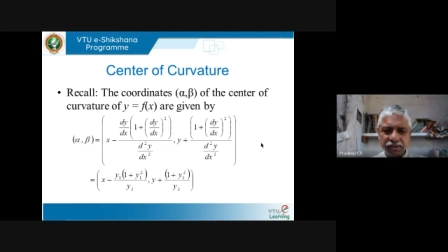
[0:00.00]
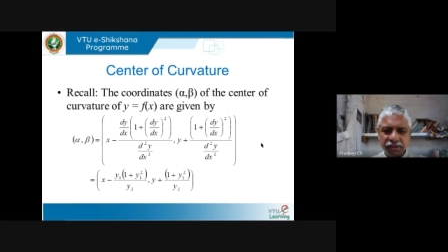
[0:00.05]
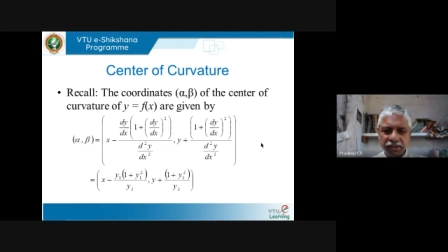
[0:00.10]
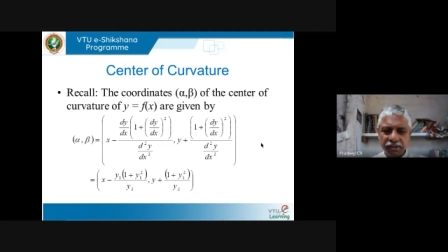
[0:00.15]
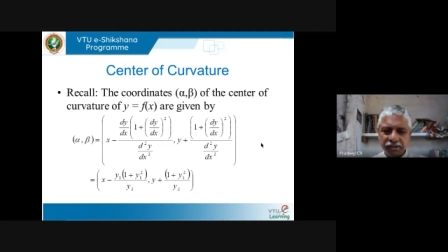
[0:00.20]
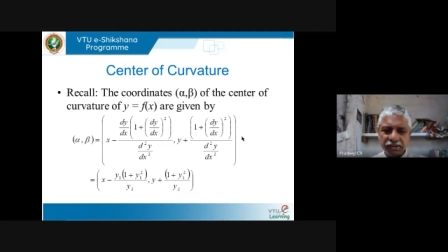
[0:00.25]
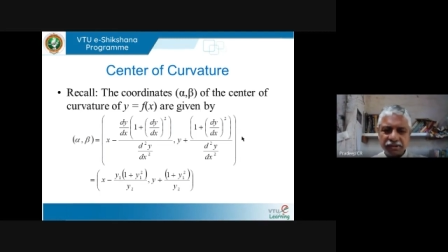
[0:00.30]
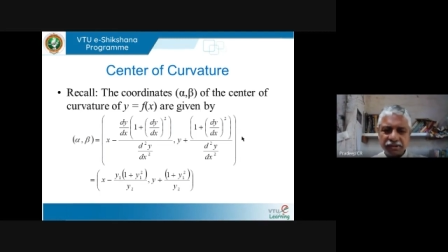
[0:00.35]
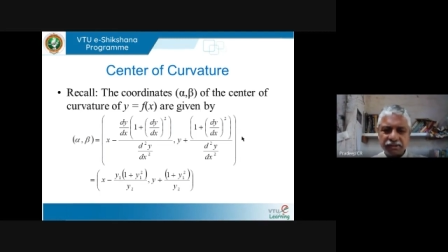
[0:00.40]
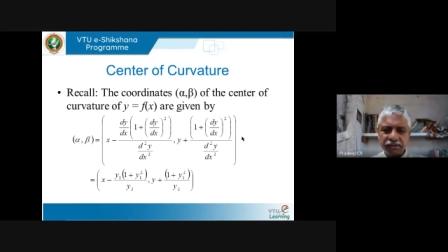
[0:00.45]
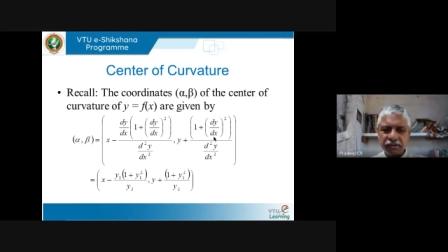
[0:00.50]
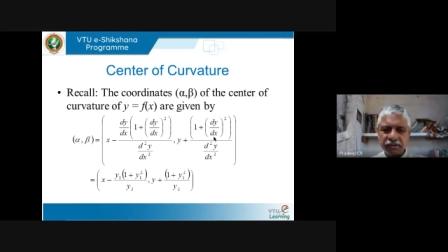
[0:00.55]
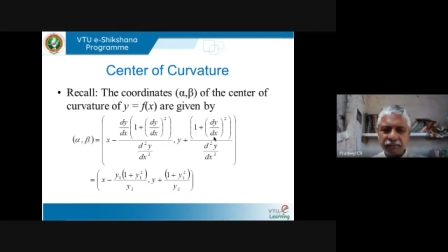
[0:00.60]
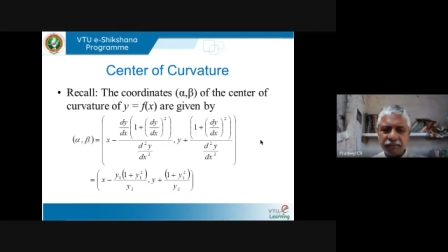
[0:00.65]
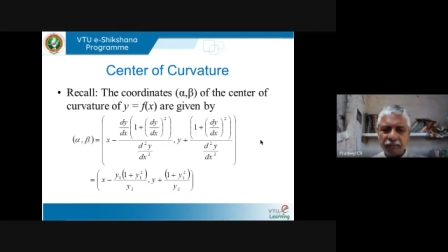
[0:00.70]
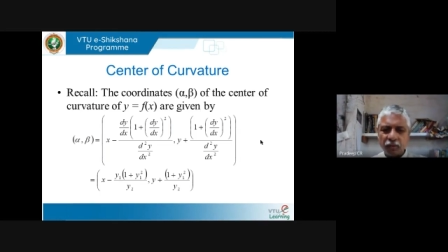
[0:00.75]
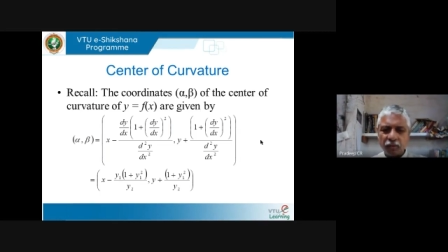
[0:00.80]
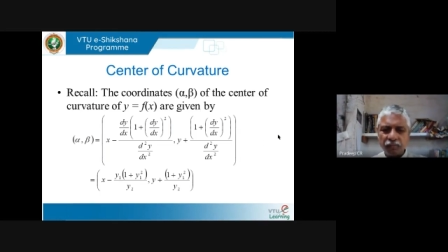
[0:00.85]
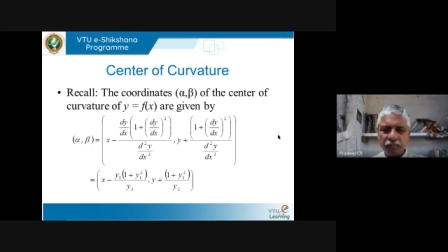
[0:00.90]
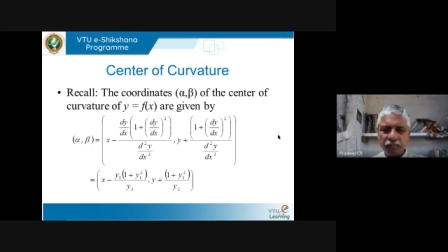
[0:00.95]
this is the
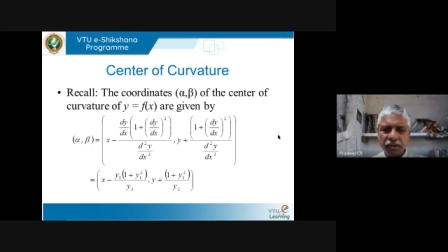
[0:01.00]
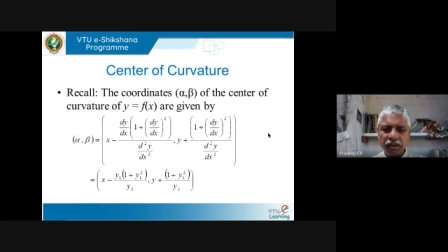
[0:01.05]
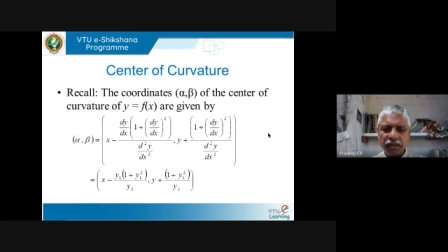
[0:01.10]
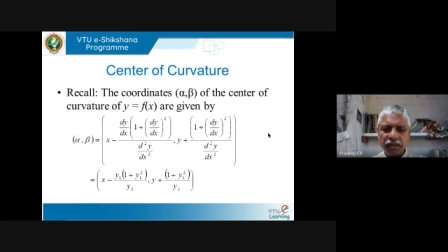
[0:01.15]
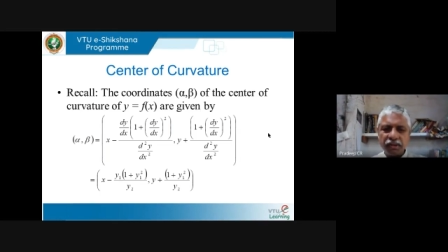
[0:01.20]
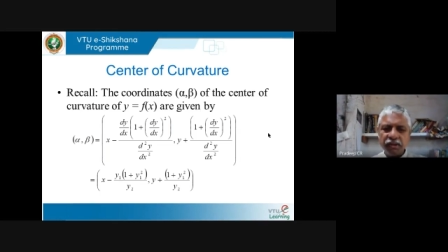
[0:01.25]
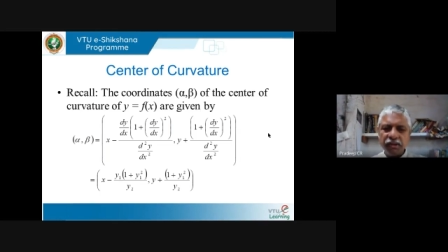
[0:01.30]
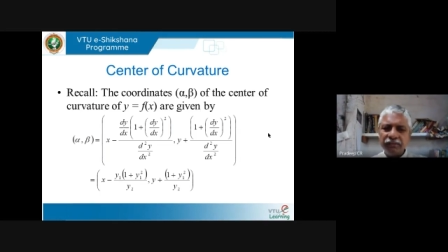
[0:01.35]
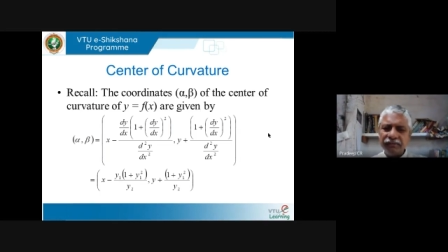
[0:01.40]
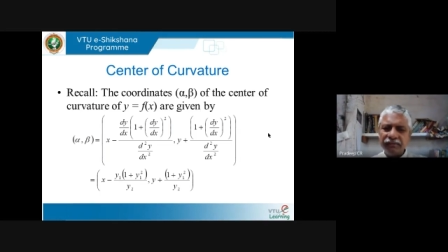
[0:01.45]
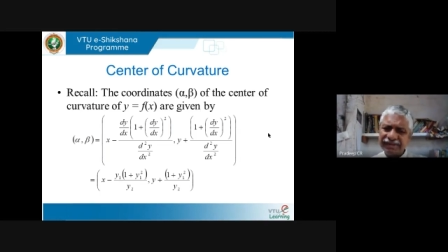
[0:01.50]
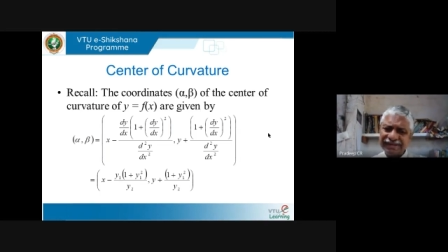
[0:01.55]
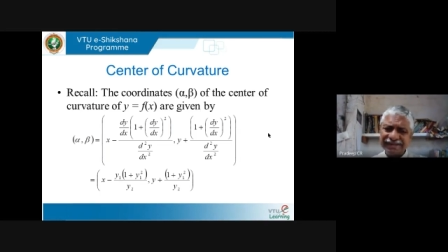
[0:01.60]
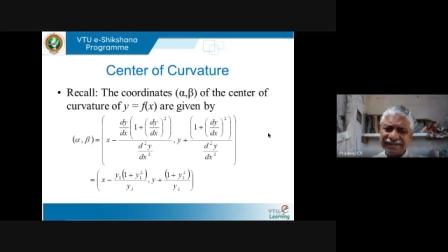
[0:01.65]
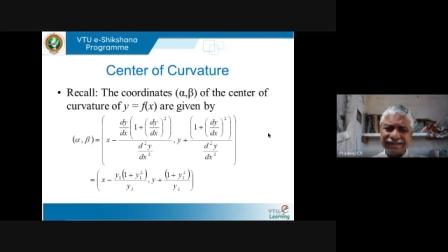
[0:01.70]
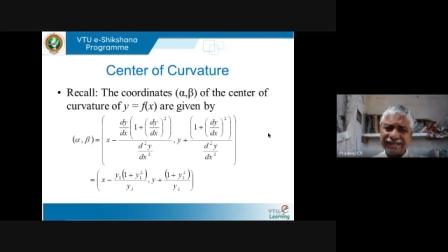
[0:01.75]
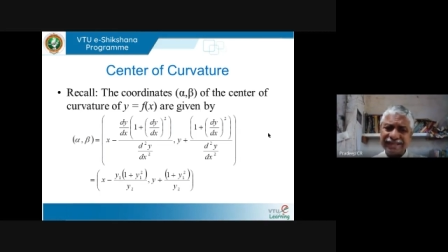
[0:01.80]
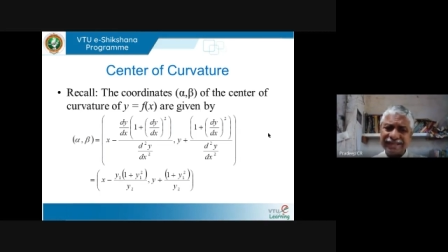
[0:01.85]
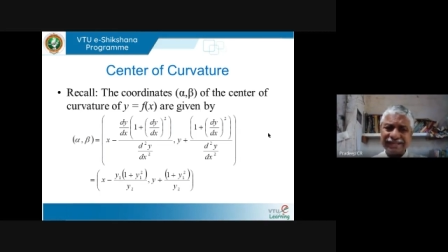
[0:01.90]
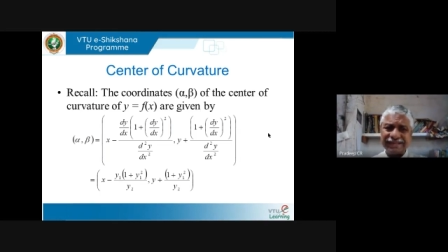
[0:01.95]
formula which is
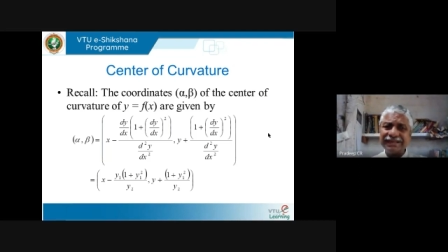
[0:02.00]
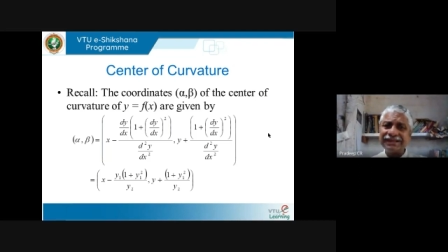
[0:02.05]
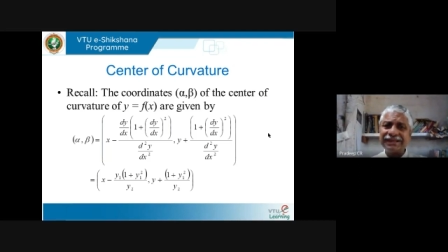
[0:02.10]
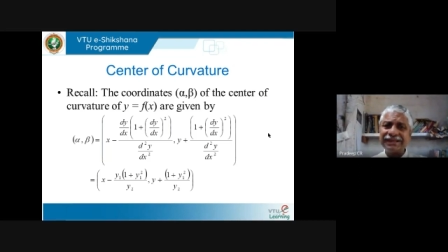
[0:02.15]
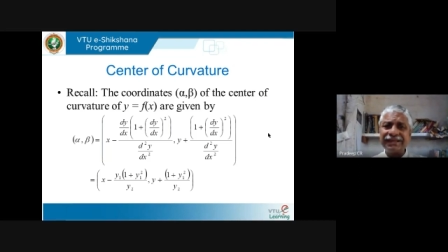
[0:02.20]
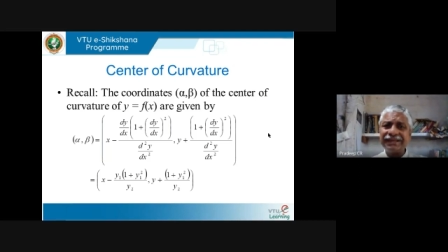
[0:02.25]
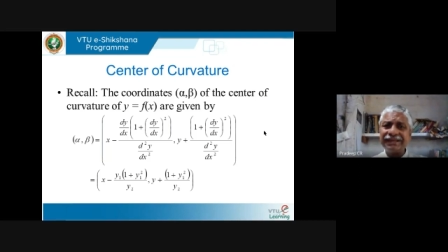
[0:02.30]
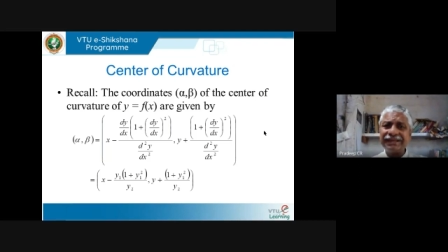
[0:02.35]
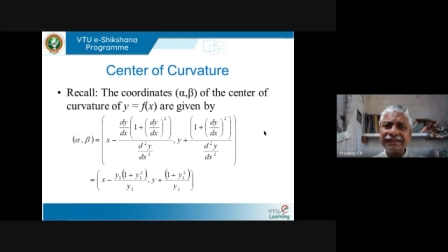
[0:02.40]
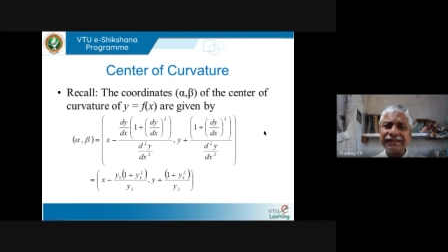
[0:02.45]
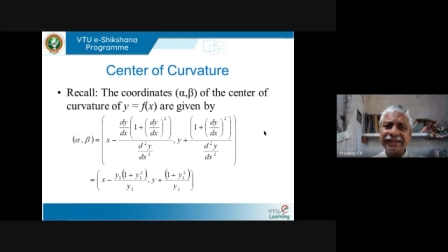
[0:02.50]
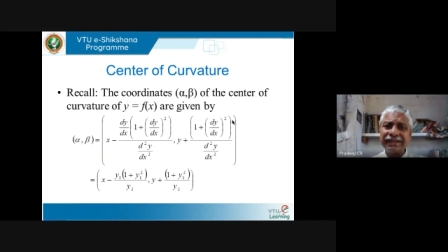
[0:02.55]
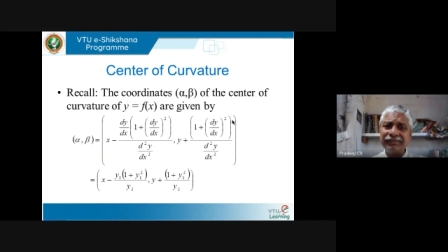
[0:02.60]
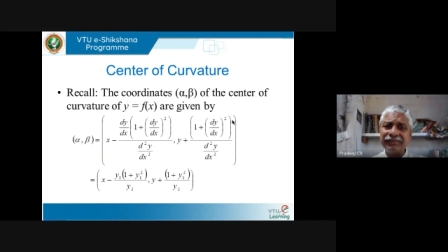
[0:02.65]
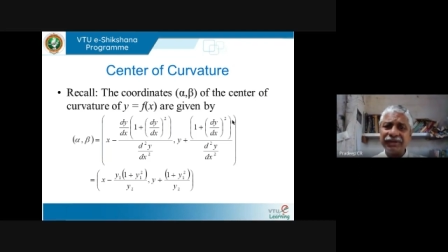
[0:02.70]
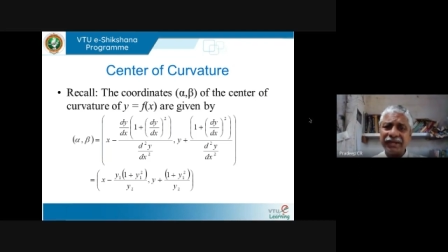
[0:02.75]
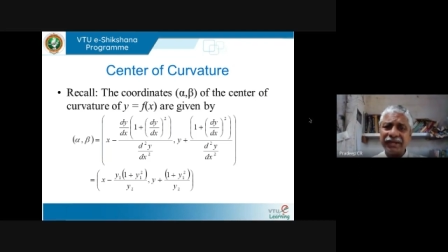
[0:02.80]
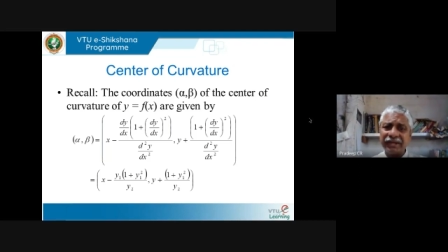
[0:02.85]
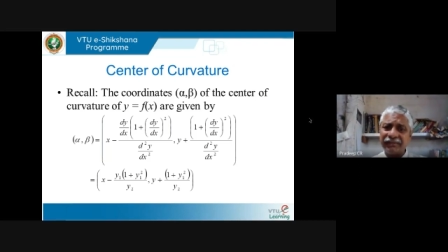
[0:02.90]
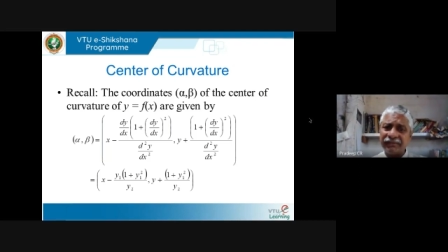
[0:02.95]
essentially the same thing
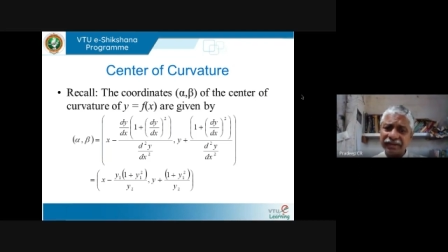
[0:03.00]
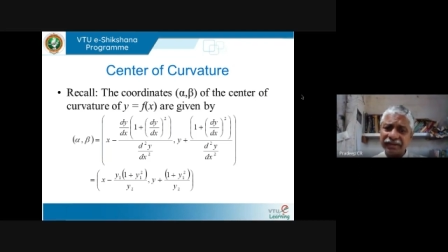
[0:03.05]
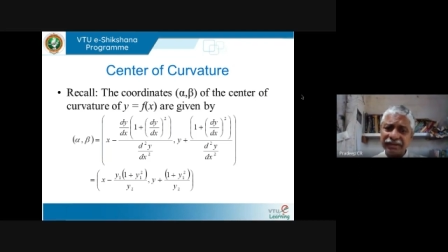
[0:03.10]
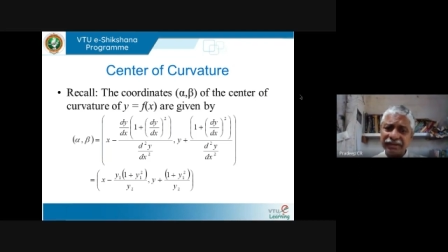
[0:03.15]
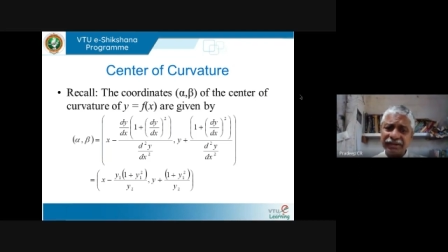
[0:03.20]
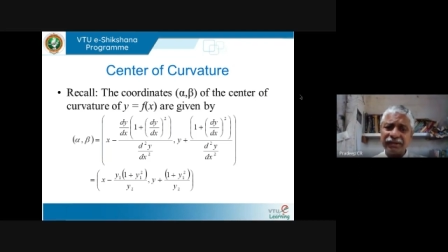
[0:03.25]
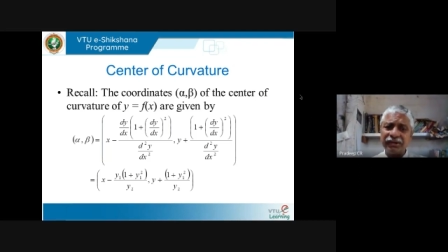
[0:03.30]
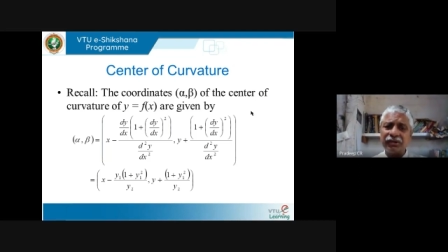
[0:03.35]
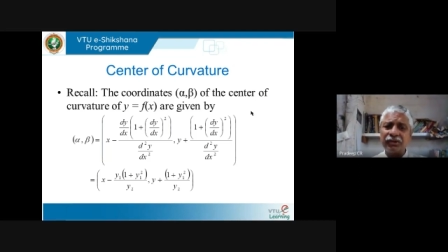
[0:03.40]
everything you have to